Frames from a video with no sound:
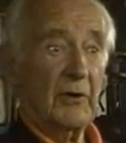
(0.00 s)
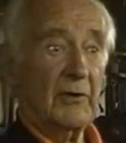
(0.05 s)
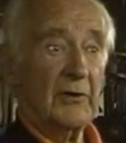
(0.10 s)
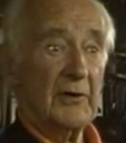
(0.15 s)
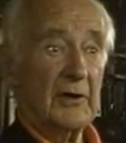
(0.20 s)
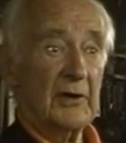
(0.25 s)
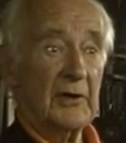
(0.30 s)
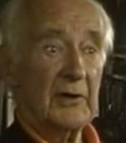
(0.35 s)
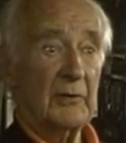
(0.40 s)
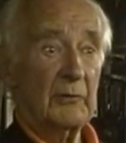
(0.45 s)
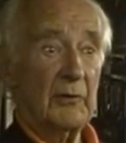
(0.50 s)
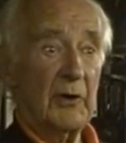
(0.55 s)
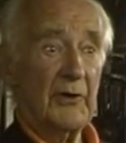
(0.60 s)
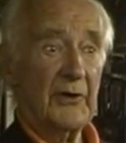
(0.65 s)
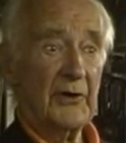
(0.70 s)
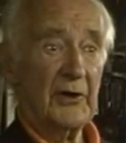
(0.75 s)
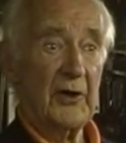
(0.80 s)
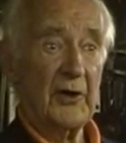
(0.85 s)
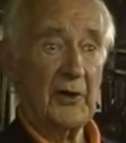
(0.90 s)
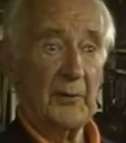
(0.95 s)
what, uh,
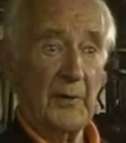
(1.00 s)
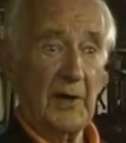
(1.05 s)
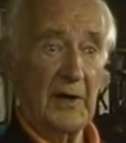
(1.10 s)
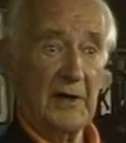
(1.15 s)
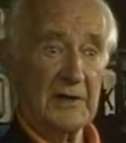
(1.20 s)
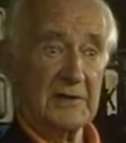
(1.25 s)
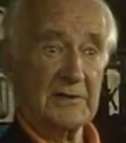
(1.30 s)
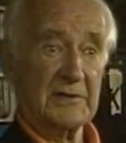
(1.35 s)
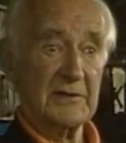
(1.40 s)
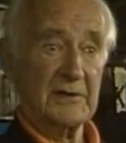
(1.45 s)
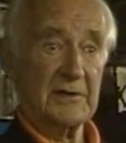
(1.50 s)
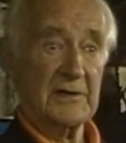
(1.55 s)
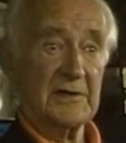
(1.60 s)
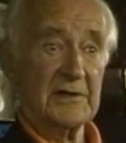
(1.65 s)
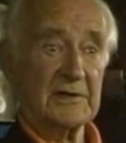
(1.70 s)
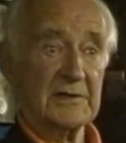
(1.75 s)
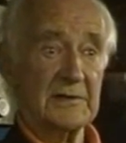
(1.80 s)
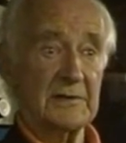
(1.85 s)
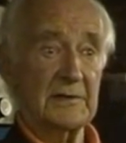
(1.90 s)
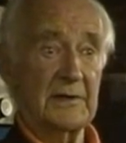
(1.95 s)
what an economiser
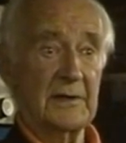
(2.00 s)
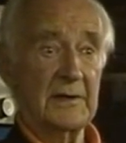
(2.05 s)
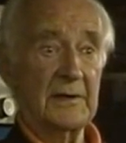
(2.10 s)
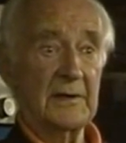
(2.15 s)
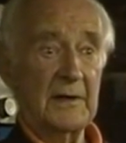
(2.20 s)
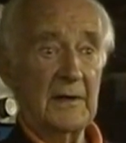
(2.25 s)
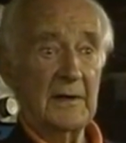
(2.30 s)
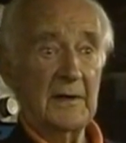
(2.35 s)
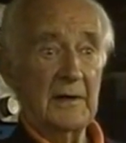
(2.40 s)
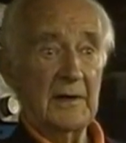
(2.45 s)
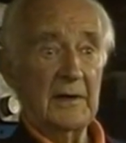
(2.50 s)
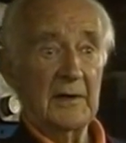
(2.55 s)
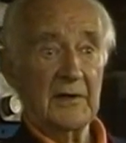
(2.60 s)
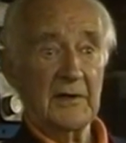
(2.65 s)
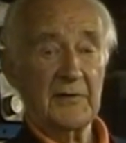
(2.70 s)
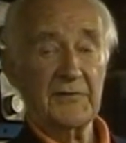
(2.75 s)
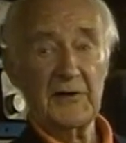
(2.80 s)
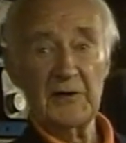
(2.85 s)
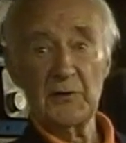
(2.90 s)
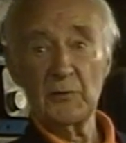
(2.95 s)
is, uh,
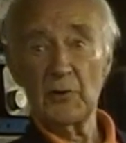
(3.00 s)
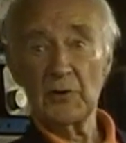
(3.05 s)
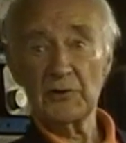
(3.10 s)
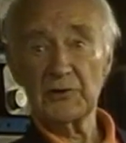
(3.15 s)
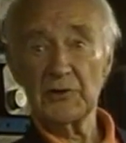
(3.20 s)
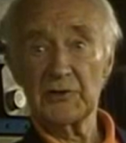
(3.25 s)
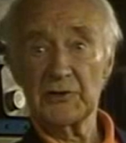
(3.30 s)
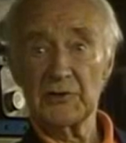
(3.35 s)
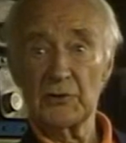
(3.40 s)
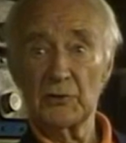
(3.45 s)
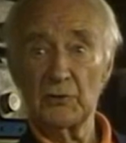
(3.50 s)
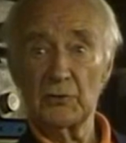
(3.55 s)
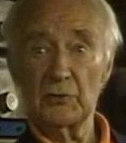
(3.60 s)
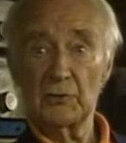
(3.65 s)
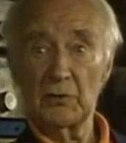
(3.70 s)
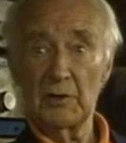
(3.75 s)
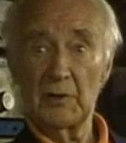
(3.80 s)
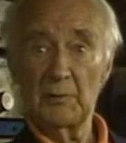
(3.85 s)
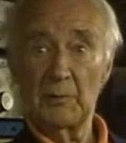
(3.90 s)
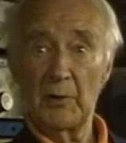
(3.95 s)
the feed water
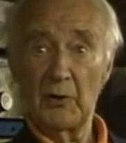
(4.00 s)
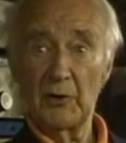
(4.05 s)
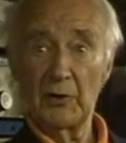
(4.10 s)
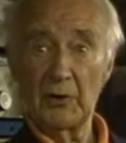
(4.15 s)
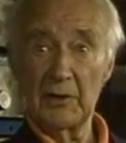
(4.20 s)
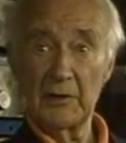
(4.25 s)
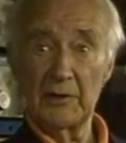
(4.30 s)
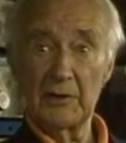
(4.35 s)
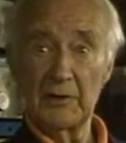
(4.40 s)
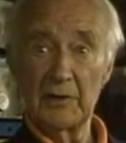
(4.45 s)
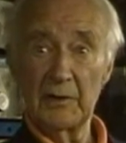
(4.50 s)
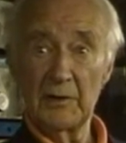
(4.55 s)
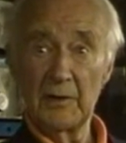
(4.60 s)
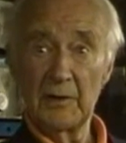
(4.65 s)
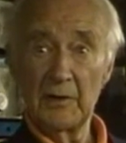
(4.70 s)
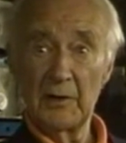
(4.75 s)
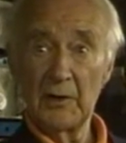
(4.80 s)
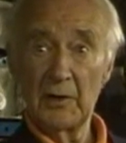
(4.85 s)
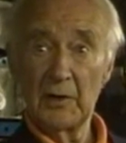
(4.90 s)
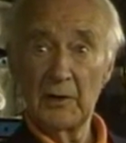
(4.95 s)
to a boiler
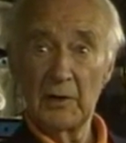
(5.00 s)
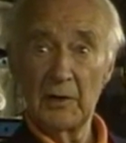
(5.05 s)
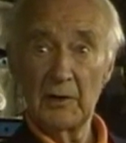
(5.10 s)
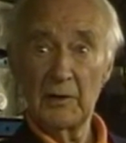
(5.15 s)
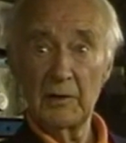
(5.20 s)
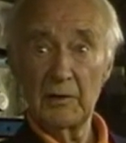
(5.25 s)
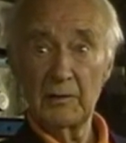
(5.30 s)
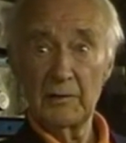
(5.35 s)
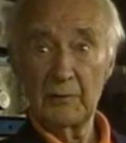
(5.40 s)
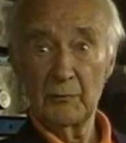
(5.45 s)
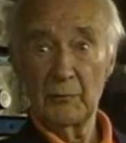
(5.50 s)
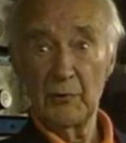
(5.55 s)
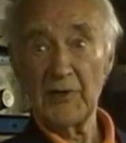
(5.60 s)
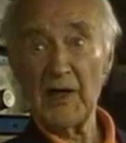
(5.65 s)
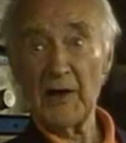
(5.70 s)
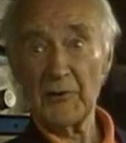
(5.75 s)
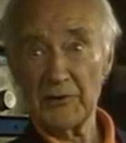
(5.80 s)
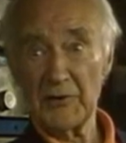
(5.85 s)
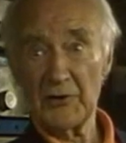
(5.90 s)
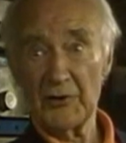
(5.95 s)
uh,
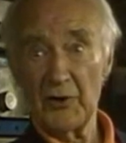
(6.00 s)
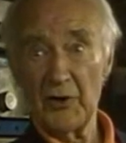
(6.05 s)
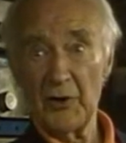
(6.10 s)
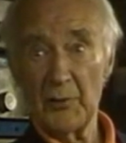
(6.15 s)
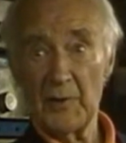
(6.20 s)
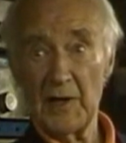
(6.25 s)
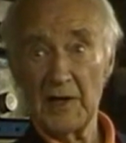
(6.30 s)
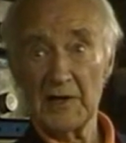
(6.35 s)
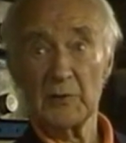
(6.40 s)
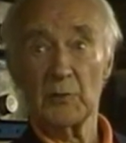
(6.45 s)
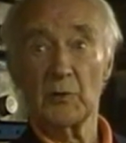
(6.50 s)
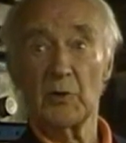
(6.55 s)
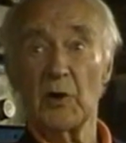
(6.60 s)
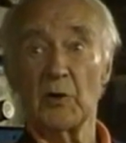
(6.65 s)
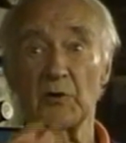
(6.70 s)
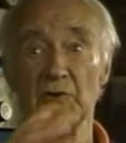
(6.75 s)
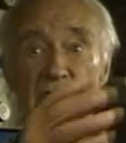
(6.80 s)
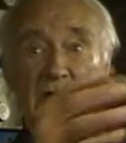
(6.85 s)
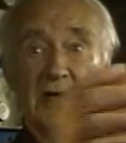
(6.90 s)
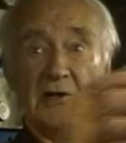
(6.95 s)
without an economiser will
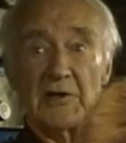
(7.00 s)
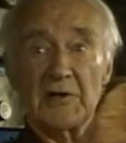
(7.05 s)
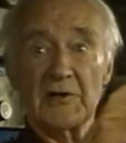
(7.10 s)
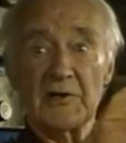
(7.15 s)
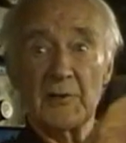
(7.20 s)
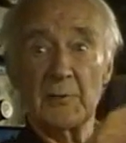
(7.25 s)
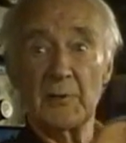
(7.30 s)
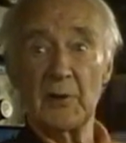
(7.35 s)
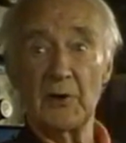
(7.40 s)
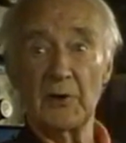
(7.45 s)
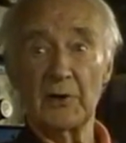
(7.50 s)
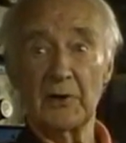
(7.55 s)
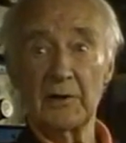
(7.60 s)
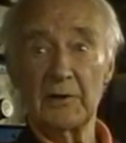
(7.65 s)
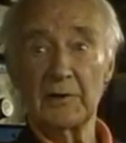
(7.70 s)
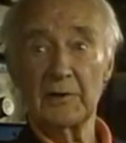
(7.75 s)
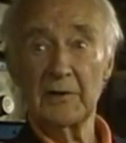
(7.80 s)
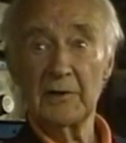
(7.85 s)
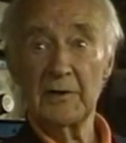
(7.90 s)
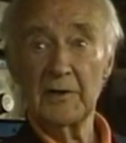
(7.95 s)
go straight into the
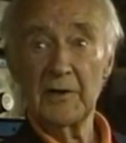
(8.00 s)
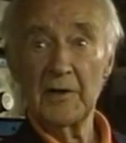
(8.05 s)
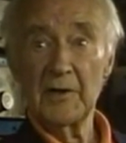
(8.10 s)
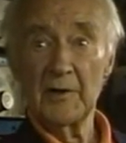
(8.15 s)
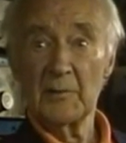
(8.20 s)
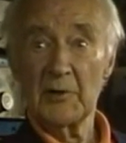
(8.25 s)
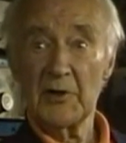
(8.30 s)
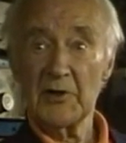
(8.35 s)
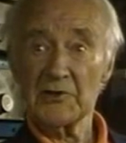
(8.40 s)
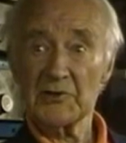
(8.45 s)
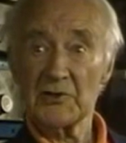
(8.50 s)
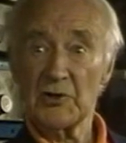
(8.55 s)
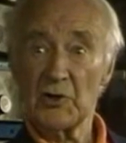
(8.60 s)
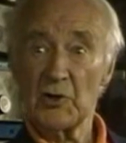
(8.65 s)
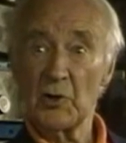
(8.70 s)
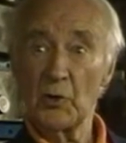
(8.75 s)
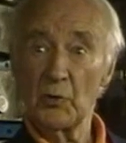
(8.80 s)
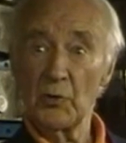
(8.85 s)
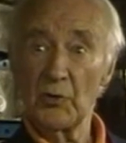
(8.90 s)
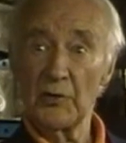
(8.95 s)
boiler. But it's a
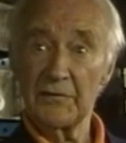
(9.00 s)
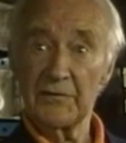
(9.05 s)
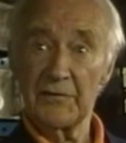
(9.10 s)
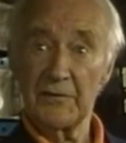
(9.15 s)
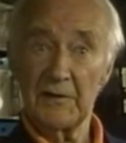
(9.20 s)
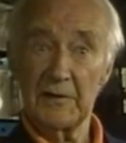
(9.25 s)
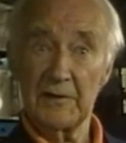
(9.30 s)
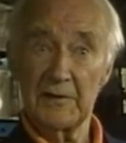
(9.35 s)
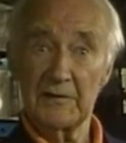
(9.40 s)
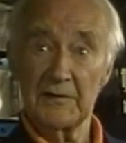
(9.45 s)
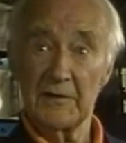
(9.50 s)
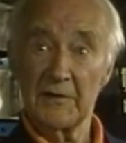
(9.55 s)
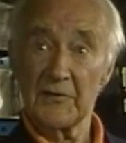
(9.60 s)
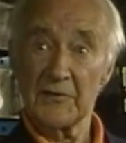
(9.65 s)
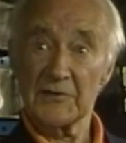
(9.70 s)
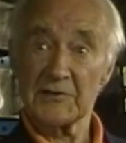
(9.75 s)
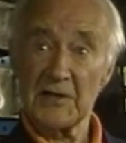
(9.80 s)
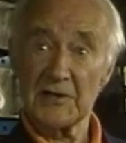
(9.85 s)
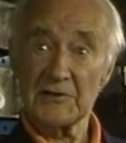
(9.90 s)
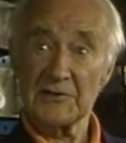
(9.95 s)
cooler feed
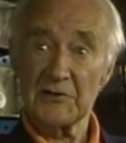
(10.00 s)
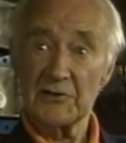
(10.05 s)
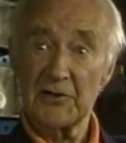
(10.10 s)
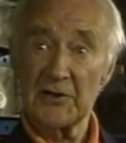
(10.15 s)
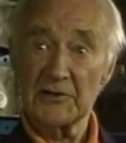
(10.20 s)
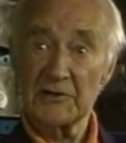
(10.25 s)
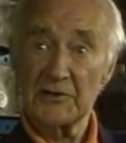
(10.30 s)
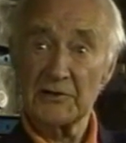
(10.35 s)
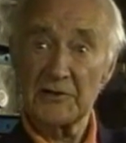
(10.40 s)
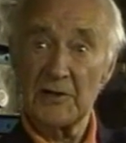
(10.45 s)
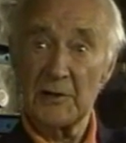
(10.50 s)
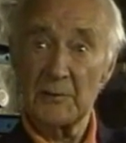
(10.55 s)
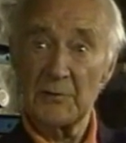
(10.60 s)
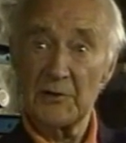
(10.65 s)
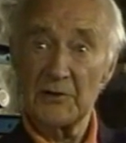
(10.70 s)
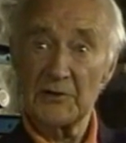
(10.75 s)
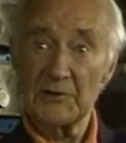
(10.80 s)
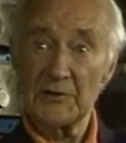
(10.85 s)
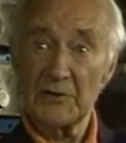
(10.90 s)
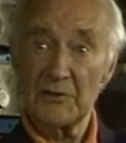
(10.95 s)
than the saturation
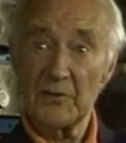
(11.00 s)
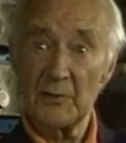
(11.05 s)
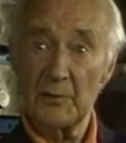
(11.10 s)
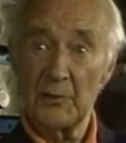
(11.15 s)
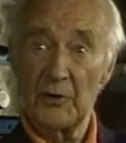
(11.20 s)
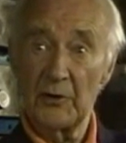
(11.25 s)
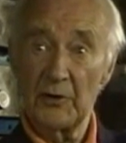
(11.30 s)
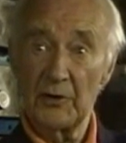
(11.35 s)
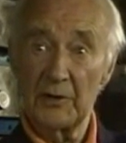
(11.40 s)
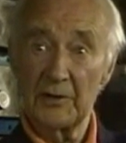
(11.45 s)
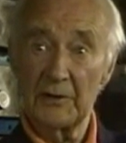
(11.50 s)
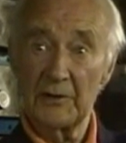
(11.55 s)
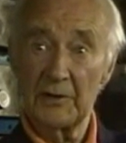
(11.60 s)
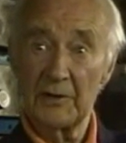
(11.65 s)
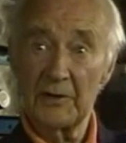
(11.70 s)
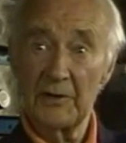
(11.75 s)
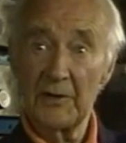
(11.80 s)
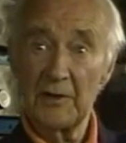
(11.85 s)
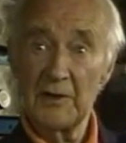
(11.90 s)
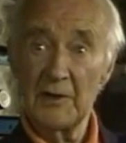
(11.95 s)
temperature of the
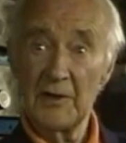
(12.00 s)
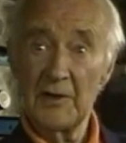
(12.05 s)
boiler.